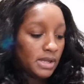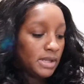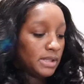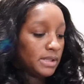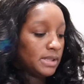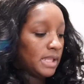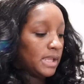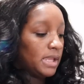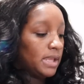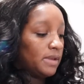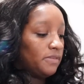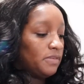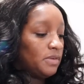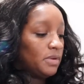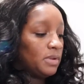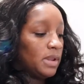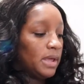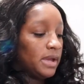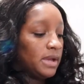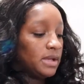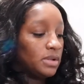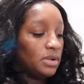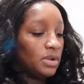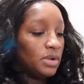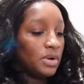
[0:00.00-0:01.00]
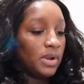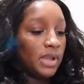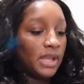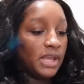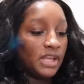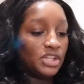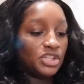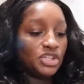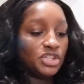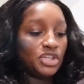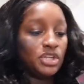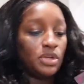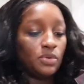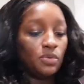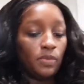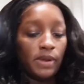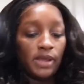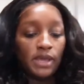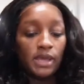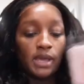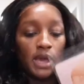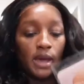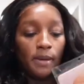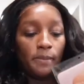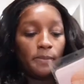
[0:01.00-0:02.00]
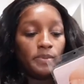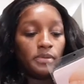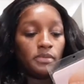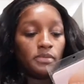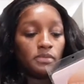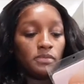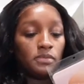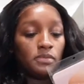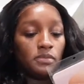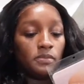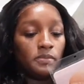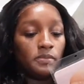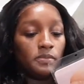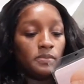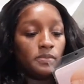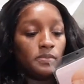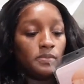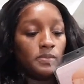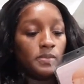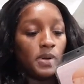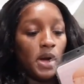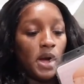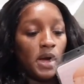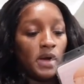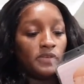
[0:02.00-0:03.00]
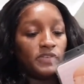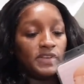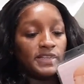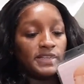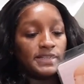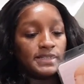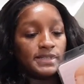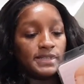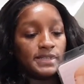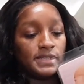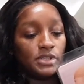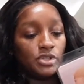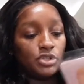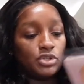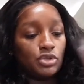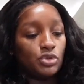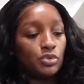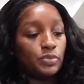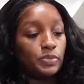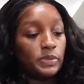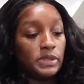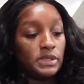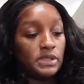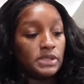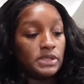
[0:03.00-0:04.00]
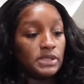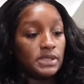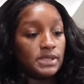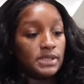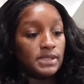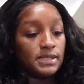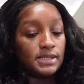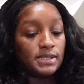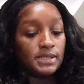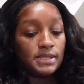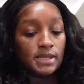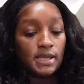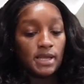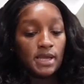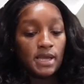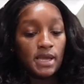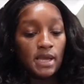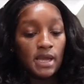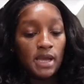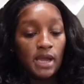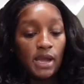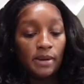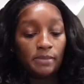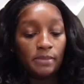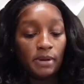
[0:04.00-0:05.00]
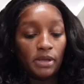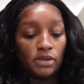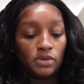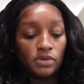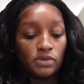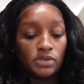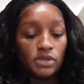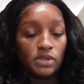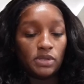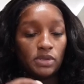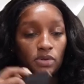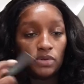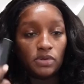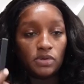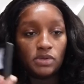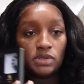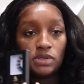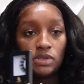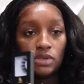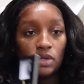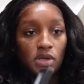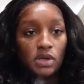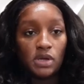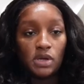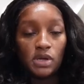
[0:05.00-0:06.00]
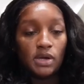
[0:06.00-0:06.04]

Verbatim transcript: They give you like a little HD wig cap, but obviously it's two pieces. I'm not using those.